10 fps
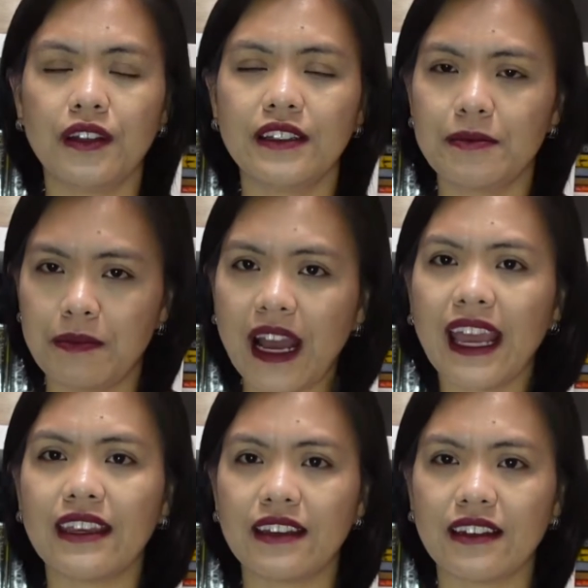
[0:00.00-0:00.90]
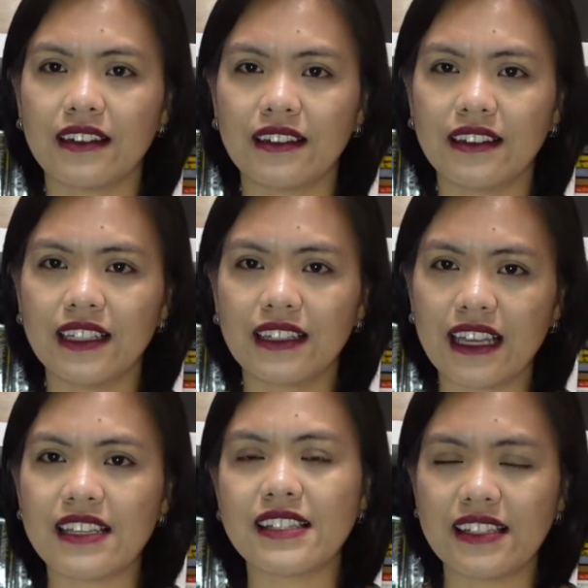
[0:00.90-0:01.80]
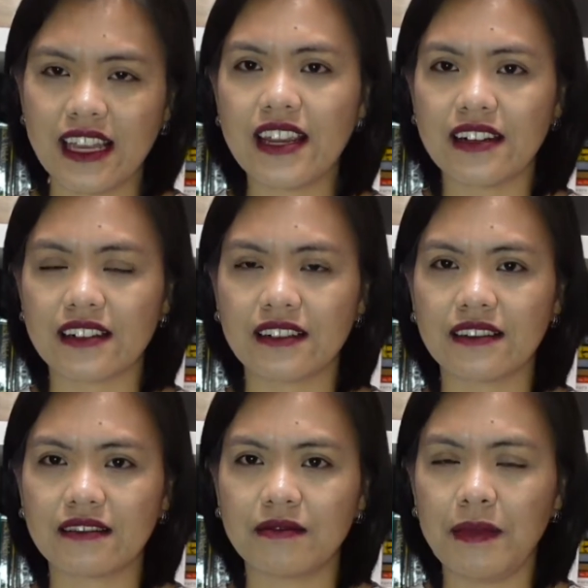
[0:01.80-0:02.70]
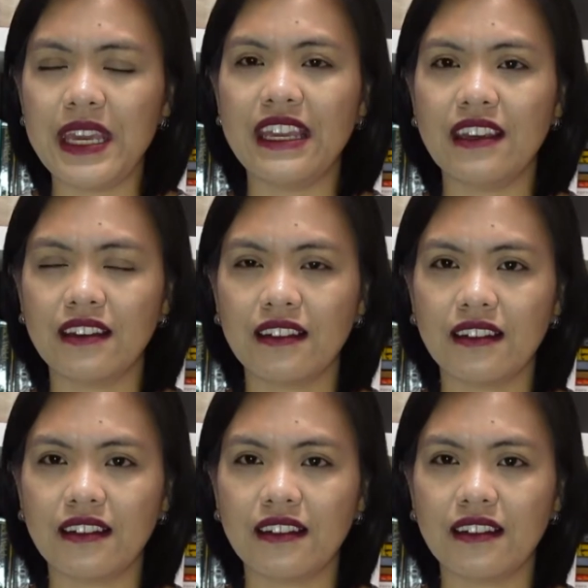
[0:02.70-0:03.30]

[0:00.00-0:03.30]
the bike that is near me,